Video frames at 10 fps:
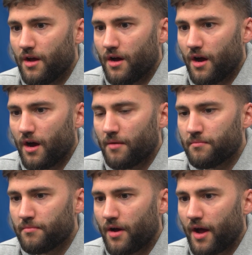
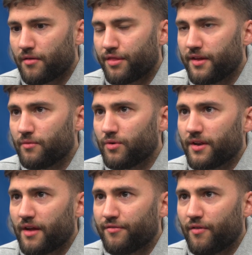I don't think
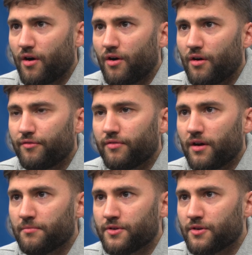we're that far off,
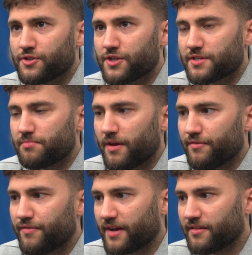you know, just by the
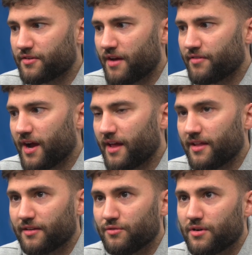fact that you have a guy
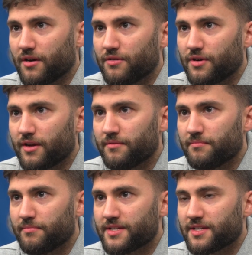like Luka who
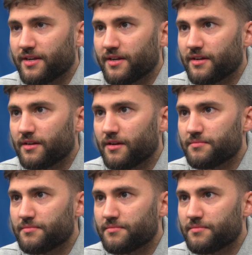can basically